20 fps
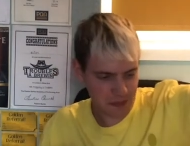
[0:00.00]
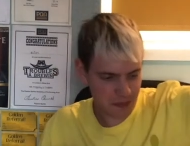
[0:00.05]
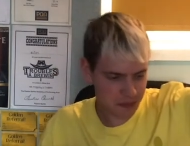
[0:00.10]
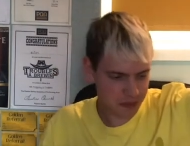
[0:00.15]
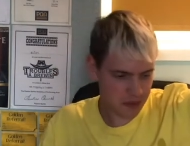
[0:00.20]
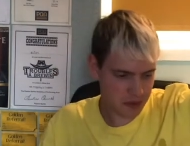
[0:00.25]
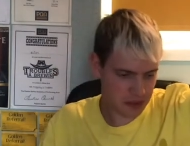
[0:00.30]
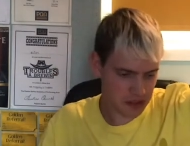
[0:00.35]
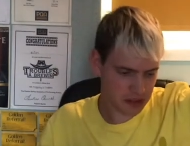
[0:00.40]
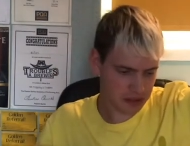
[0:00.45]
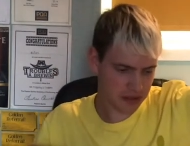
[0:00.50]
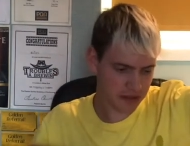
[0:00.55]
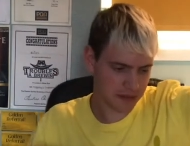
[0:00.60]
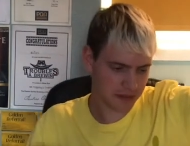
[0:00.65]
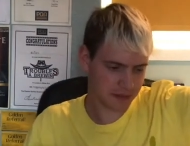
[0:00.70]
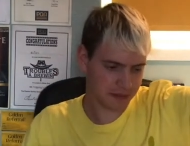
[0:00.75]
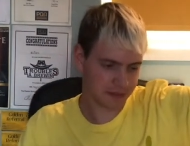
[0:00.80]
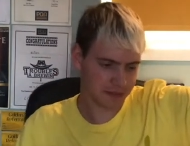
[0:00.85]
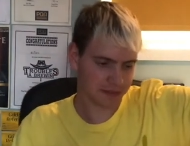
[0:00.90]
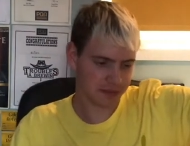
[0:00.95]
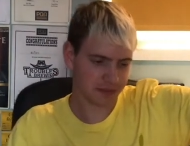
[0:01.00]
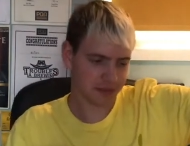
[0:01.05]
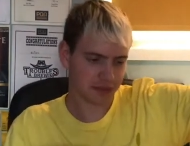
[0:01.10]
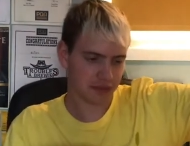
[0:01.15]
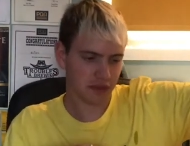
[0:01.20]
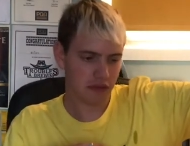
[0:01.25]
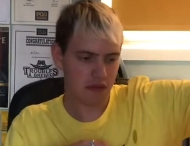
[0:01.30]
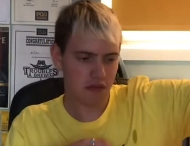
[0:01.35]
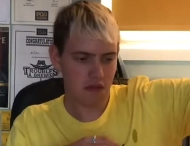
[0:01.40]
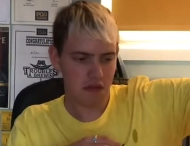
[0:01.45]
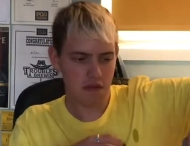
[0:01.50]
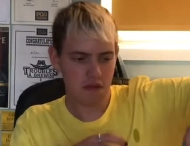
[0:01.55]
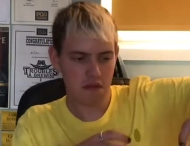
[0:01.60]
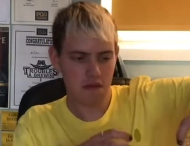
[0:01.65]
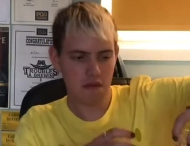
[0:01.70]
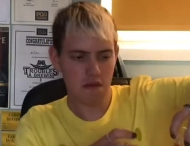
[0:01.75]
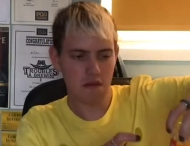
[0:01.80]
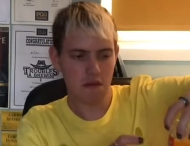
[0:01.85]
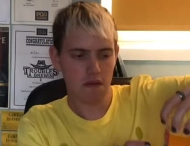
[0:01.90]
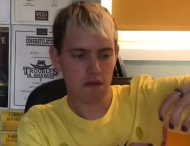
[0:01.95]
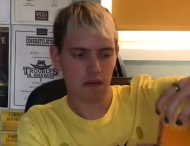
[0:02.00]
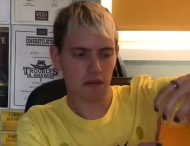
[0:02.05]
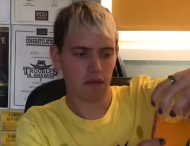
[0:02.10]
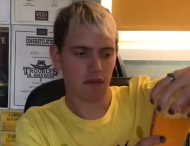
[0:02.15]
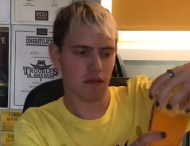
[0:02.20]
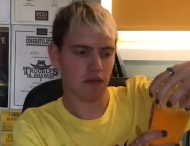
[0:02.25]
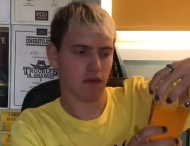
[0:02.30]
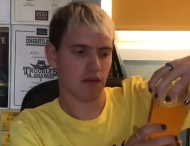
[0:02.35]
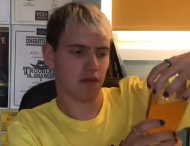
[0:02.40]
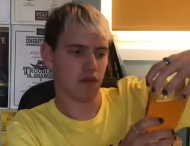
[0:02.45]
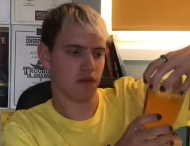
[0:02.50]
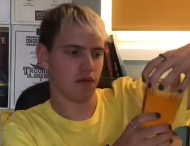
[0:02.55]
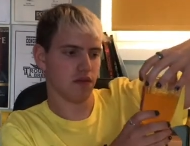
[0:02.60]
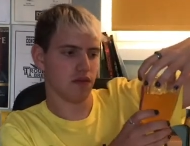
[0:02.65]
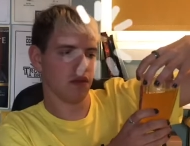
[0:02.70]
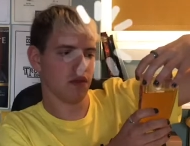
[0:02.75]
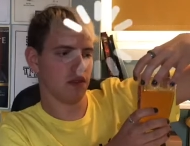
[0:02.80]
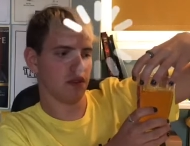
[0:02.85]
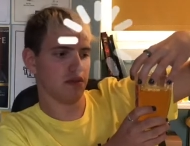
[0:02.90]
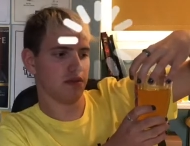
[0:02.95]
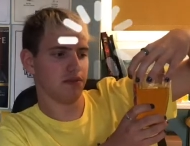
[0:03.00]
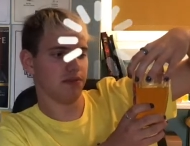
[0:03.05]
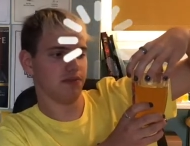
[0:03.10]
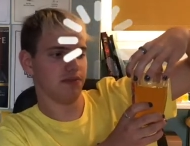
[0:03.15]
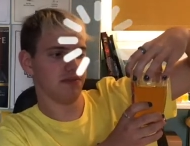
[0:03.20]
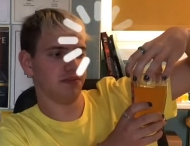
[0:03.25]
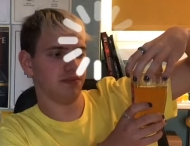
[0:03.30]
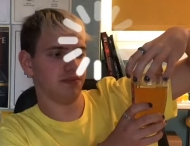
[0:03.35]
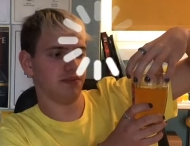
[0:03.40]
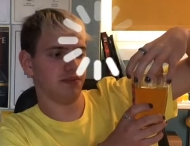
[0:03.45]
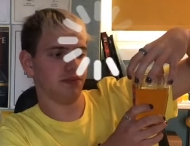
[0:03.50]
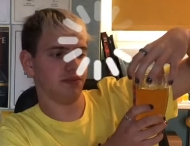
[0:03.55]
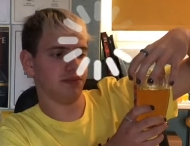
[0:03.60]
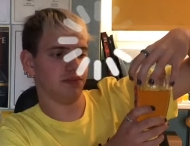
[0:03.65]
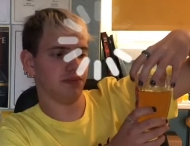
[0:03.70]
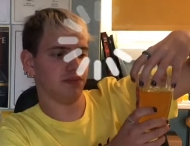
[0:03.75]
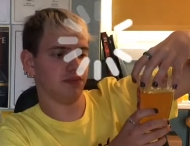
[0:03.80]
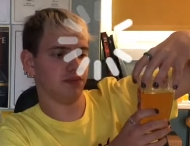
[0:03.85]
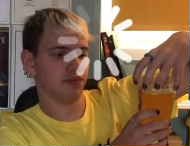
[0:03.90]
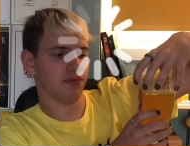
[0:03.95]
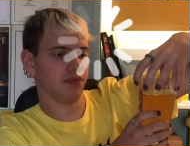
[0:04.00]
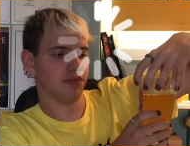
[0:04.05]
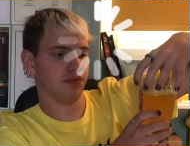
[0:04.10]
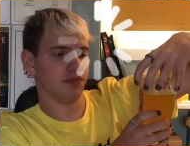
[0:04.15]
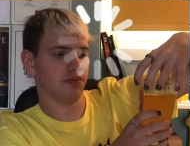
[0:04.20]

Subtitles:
[no speech]